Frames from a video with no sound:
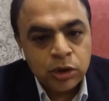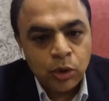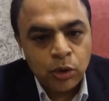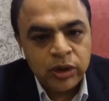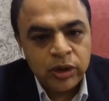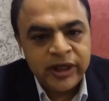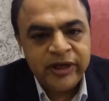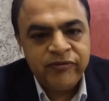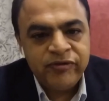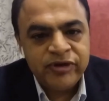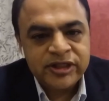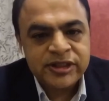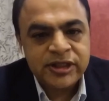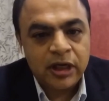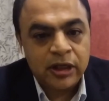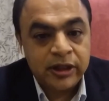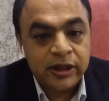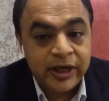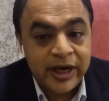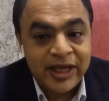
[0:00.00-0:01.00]
Slowly we
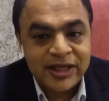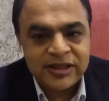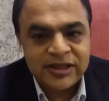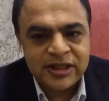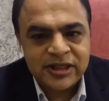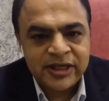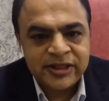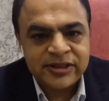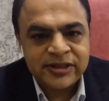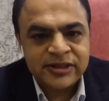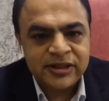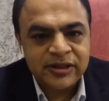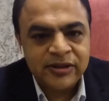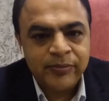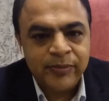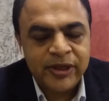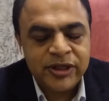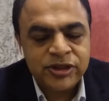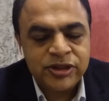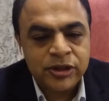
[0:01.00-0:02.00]
started, as I
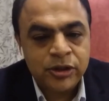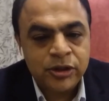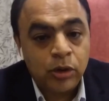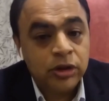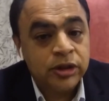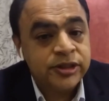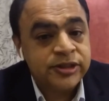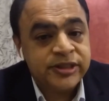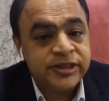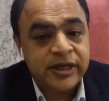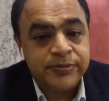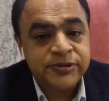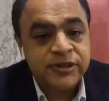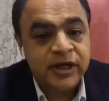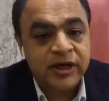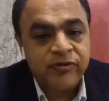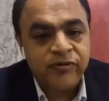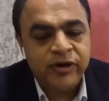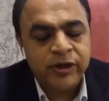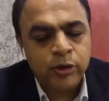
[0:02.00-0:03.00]
mentioned, all the
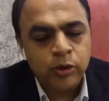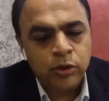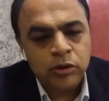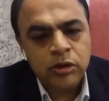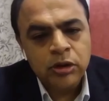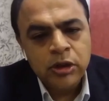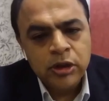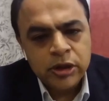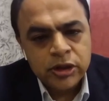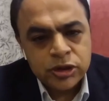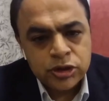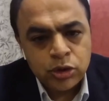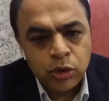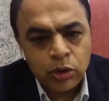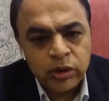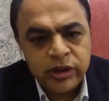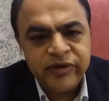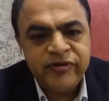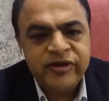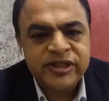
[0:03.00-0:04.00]
steps that we took.
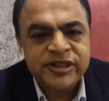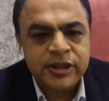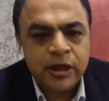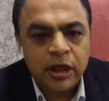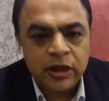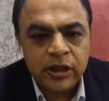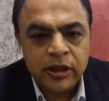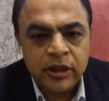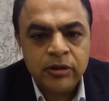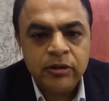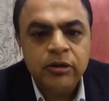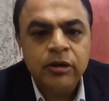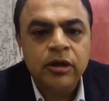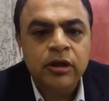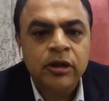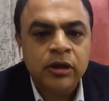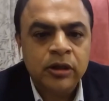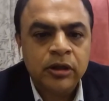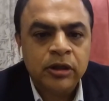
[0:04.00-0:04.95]
Slowly we started